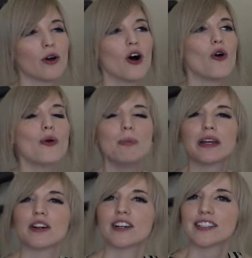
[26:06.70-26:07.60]
open
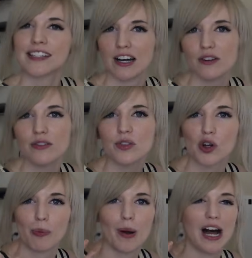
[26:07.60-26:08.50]
ourselves, our
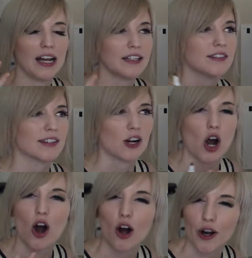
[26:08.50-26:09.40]
minds and our
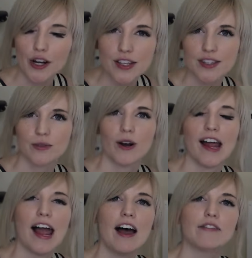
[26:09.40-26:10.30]
hearts and what
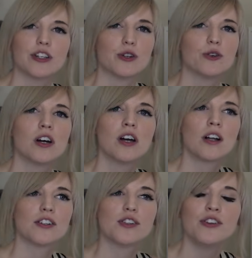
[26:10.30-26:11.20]
have you,
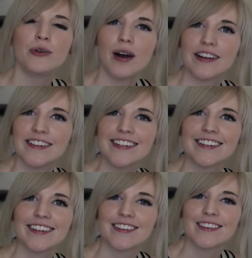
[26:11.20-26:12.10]
to new
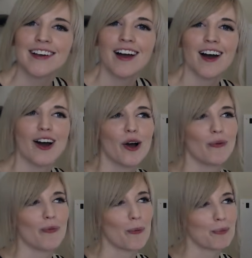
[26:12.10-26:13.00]
ideas
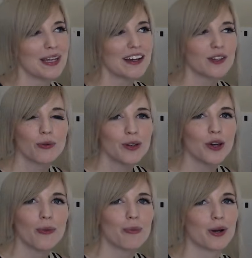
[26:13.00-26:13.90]
because we
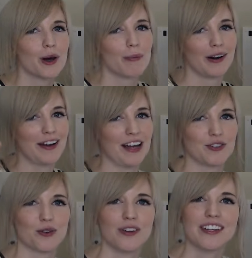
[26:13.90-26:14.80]
don't put up our
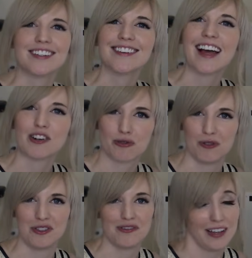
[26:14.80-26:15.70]
natural intellectual
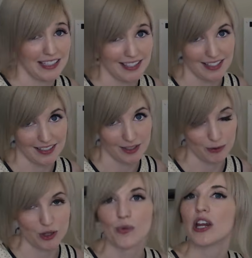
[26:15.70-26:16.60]
defenses,
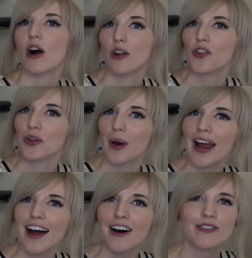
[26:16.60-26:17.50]
which we all do have.